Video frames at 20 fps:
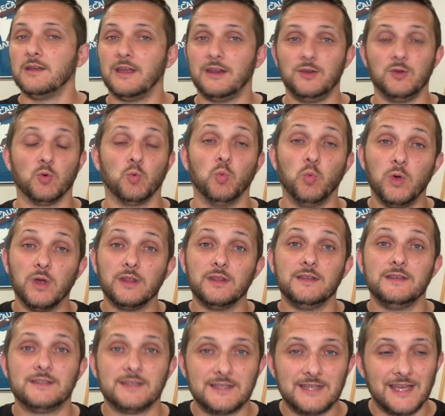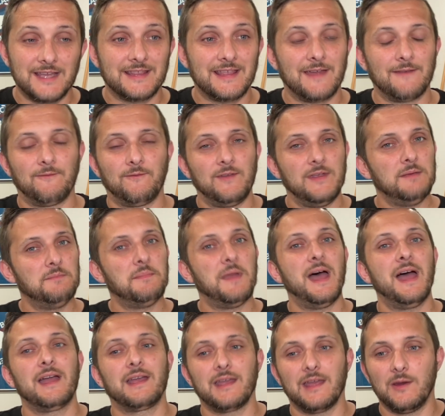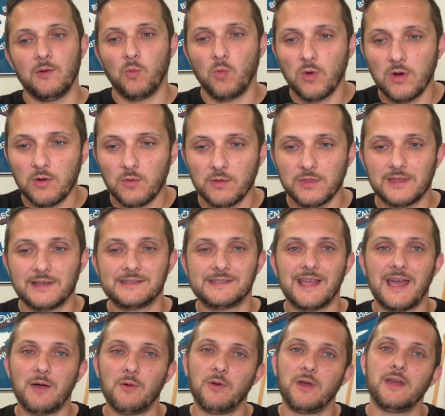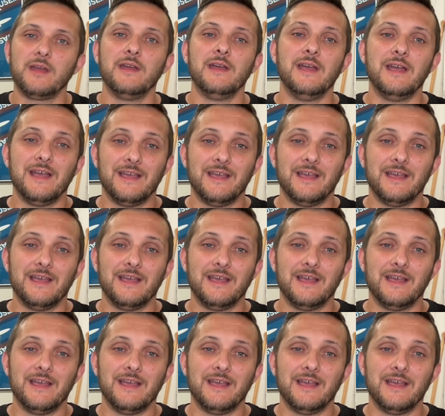and you're willing to take that feedback and work with us that way,